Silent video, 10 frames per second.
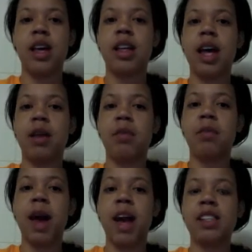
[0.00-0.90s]
like
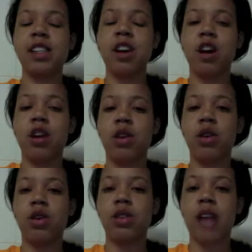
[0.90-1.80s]
magazine
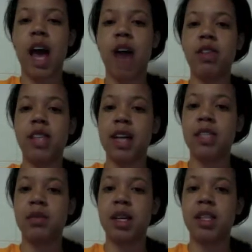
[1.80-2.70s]
articles,
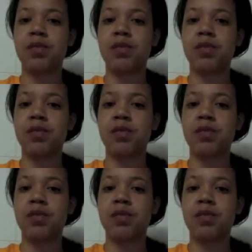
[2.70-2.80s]
advertisements,